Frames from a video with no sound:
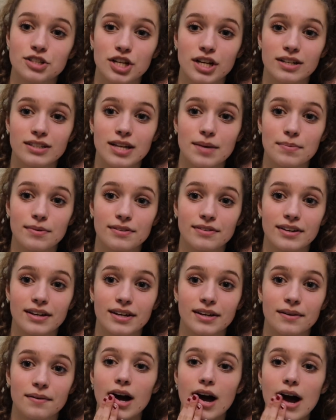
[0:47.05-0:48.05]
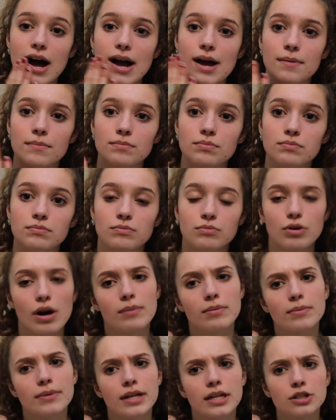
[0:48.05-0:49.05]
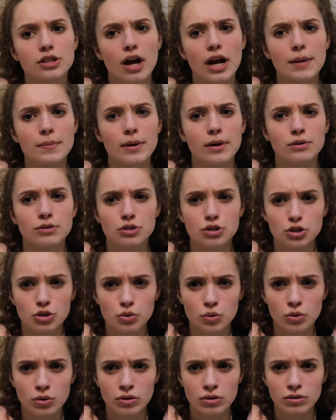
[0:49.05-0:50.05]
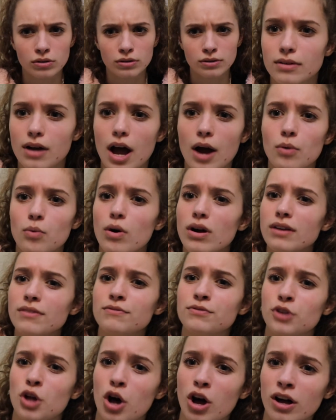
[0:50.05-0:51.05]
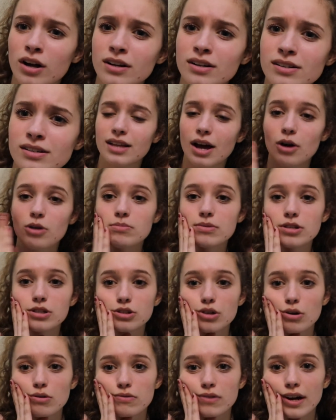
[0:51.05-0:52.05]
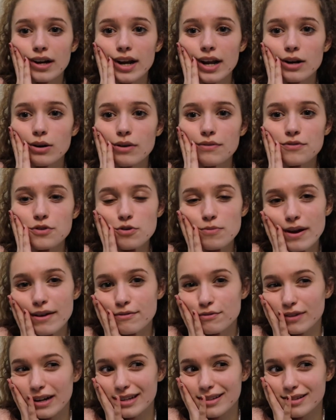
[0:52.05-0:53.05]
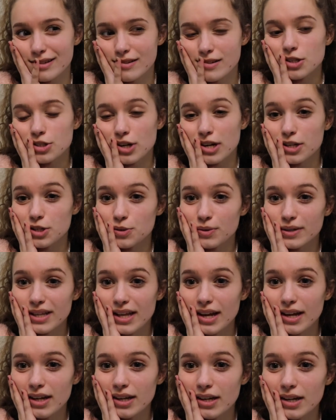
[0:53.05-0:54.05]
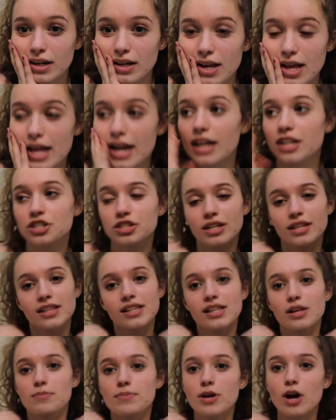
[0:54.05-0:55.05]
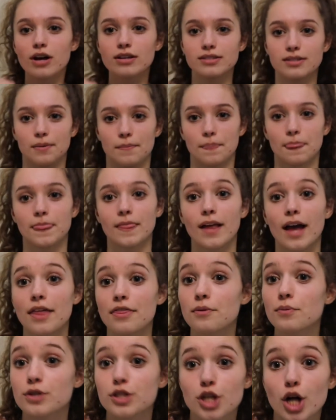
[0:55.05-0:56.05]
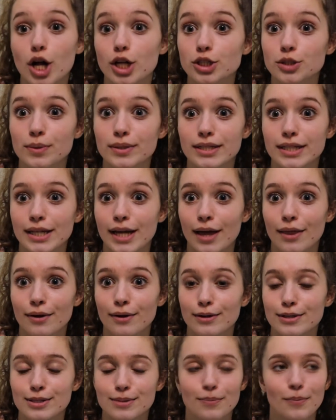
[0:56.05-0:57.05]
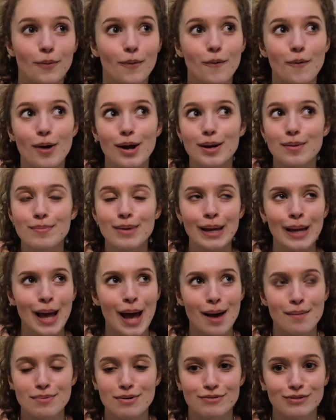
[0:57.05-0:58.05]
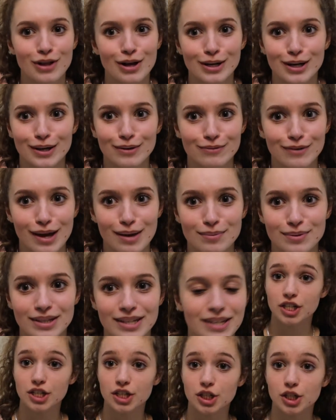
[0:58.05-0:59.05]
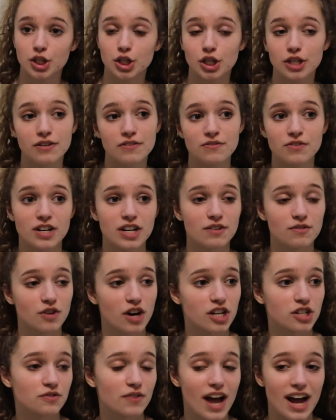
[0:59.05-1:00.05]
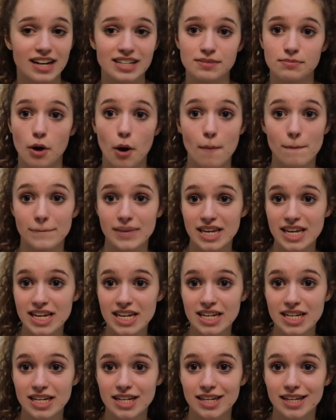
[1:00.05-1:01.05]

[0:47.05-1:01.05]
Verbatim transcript: channel type of thing. I'm probably gonna talk about school. I want a vlog. That would be so fun. I know a few of my friends started doing that and I just I think that'd be awesome. I think we should all do it together as one big happy vlogging family. Good and fun and fresh facts about me.